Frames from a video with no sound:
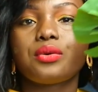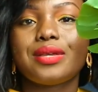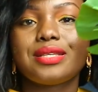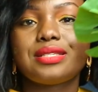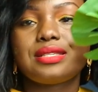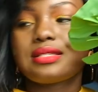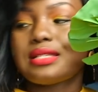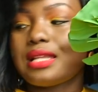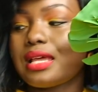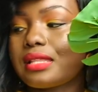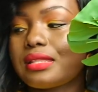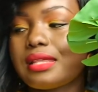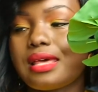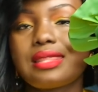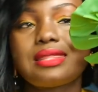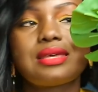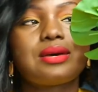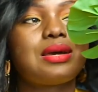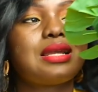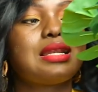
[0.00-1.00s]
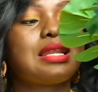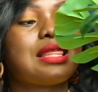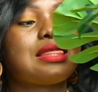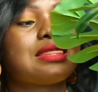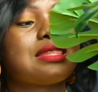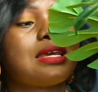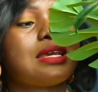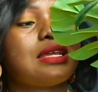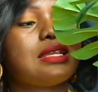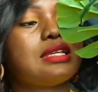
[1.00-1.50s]
oasis like the other one
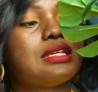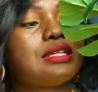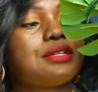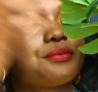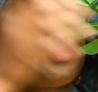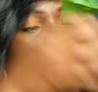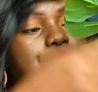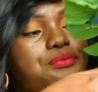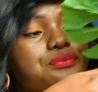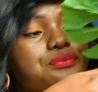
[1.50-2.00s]
and then